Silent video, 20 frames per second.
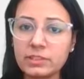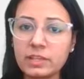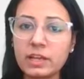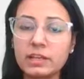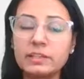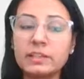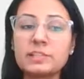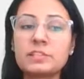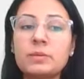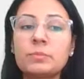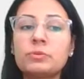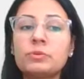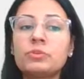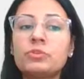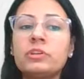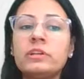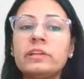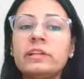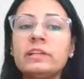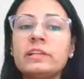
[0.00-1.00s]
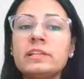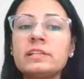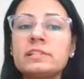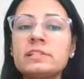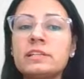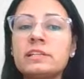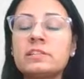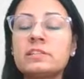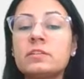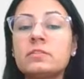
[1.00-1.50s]
that is up to 3 days,
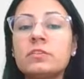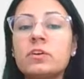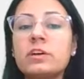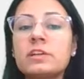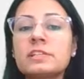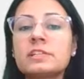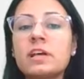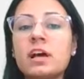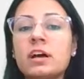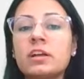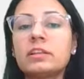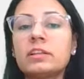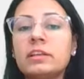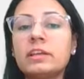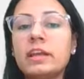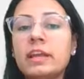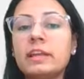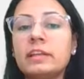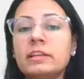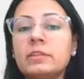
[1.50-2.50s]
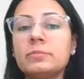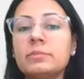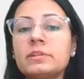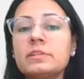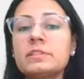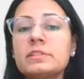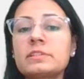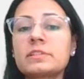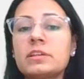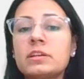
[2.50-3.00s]
reservoirs are the
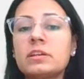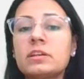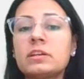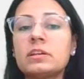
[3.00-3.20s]
animals.